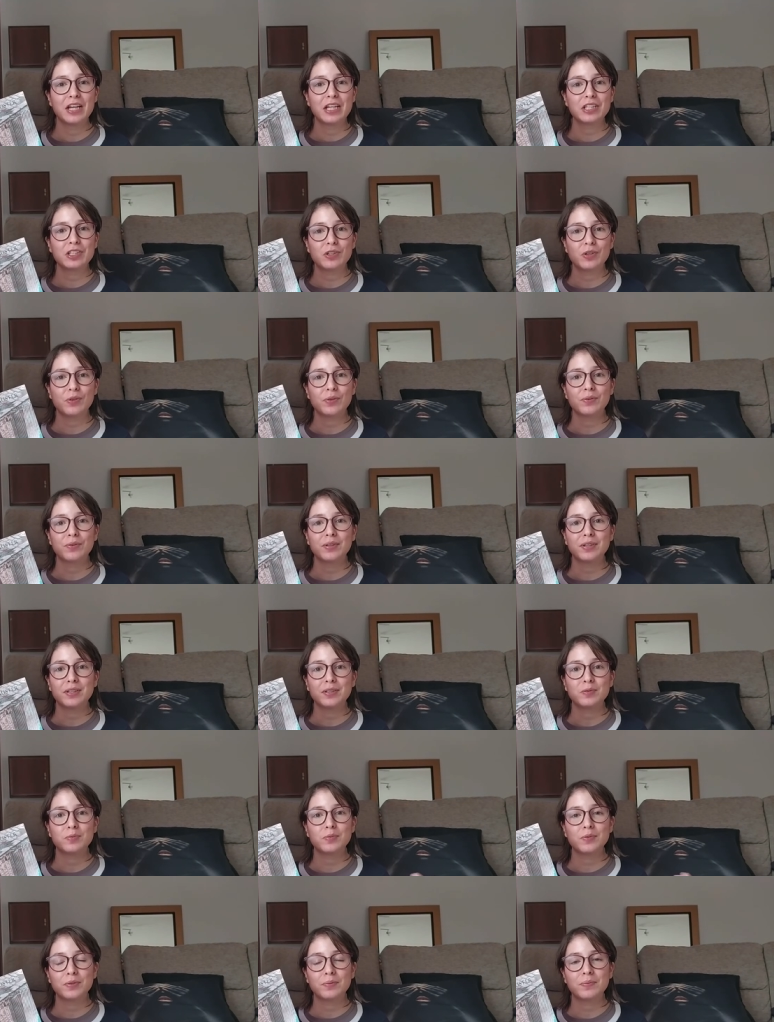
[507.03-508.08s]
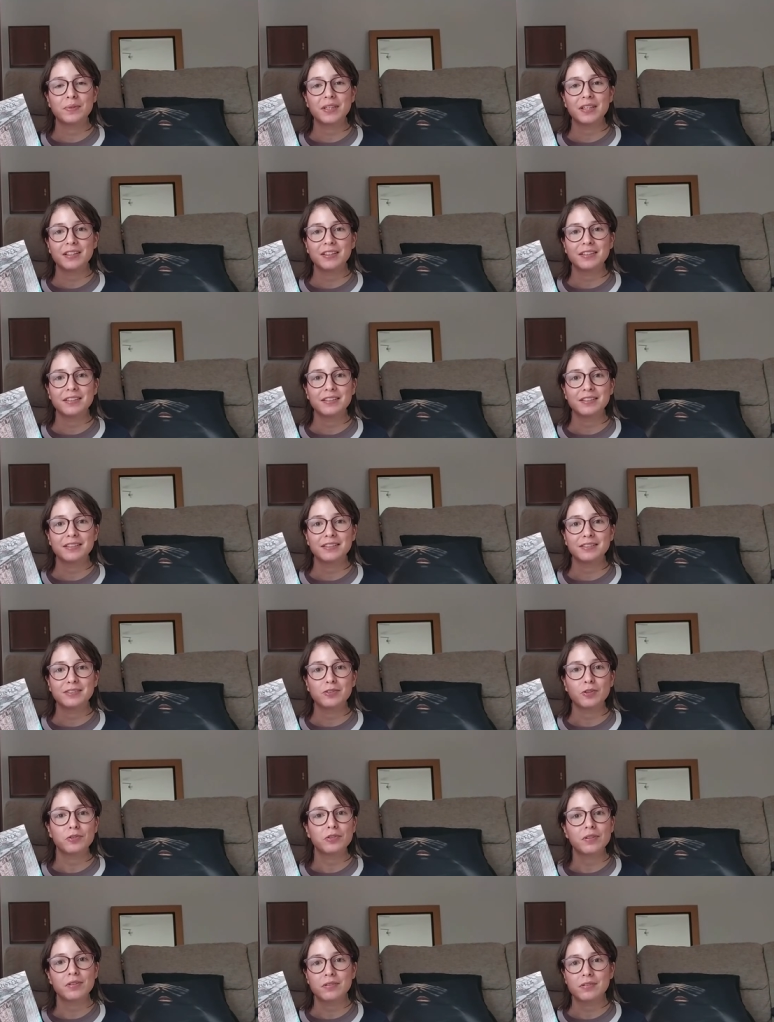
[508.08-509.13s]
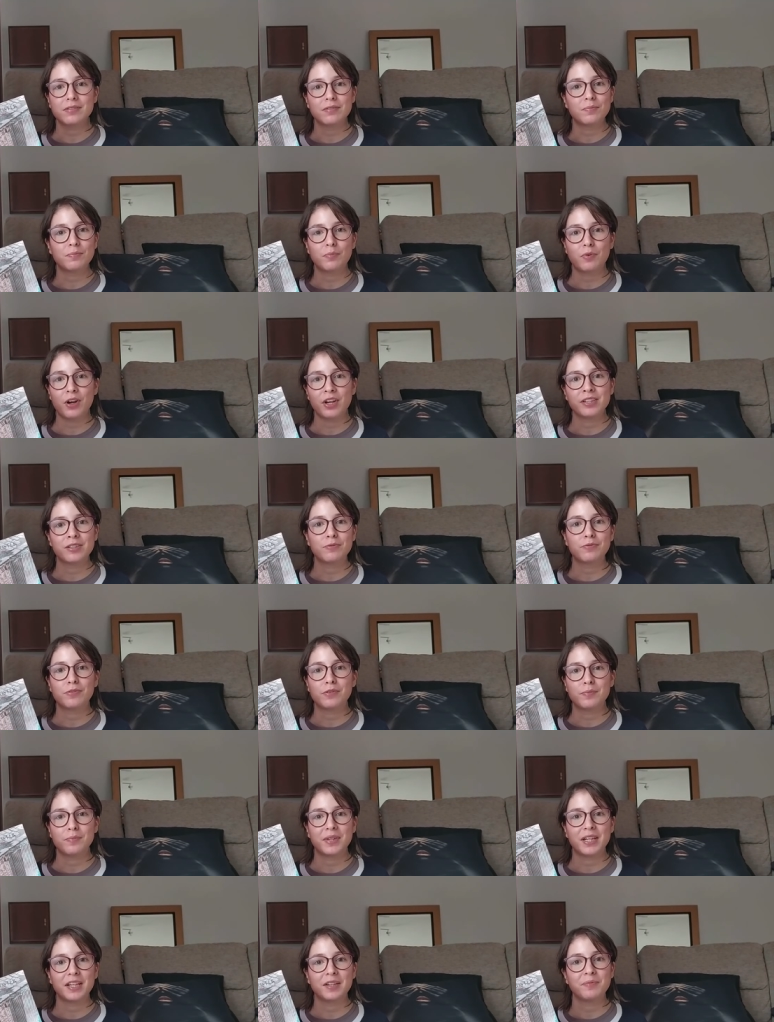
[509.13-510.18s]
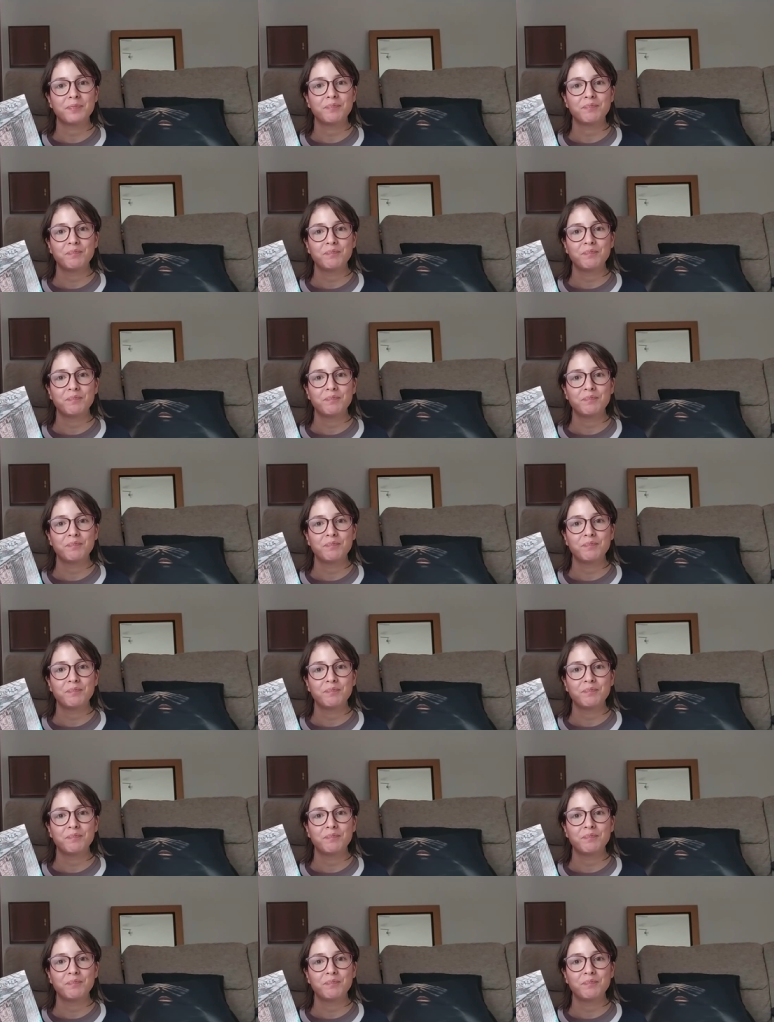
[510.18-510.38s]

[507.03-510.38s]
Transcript: So it will be a total surprise for me.